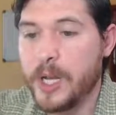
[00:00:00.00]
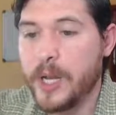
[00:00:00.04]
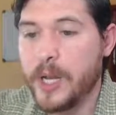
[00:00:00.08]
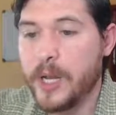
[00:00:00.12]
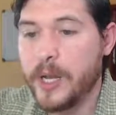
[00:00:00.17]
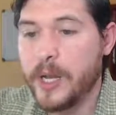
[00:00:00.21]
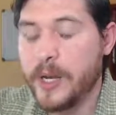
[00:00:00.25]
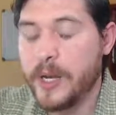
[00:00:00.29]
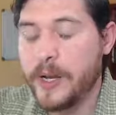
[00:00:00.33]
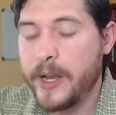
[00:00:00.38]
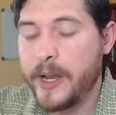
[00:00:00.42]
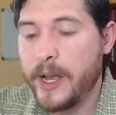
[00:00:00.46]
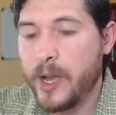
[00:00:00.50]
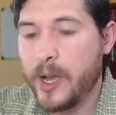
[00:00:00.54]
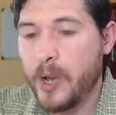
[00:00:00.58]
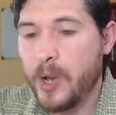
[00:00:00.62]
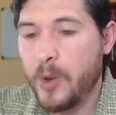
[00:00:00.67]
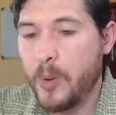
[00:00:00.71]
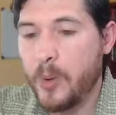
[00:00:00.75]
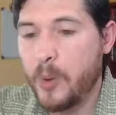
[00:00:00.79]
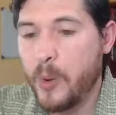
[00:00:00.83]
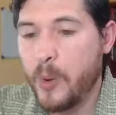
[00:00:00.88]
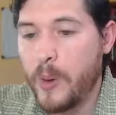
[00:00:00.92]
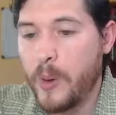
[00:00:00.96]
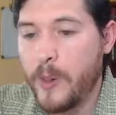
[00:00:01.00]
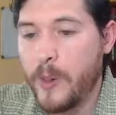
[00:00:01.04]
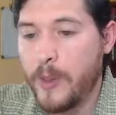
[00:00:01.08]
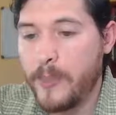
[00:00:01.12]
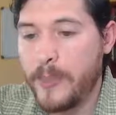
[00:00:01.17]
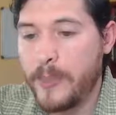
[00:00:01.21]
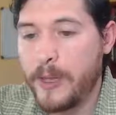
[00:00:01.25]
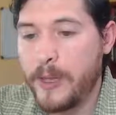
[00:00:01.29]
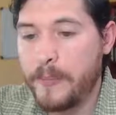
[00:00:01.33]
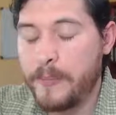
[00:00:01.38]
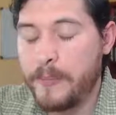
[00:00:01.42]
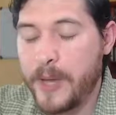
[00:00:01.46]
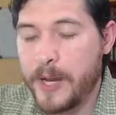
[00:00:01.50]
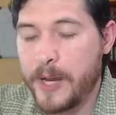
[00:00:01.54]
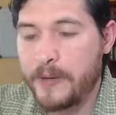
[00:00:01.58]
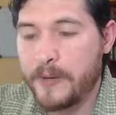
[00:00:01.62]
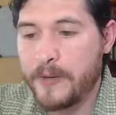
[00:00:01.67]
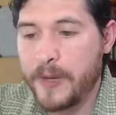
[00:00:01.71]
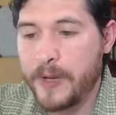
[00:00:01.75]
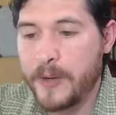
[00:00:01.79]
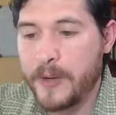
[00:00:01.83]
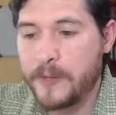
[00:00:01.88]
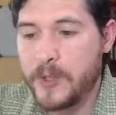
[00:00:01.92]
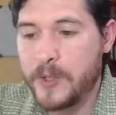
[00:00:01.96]
Now, the
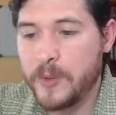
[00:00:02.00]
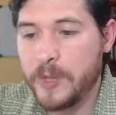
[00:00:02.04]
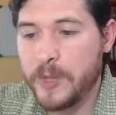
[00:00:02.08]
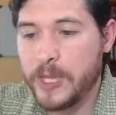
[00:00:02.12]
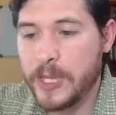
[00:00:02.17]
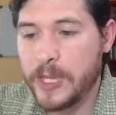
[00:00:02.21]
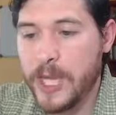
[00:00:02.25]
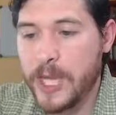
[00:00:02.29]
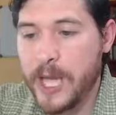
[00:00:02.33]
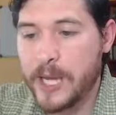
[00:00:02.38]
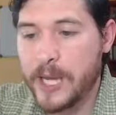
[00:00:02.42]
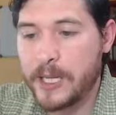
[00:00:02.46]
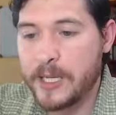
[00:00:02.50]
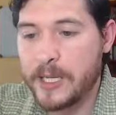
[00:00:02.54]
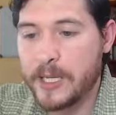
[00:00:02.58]
benefit of doing that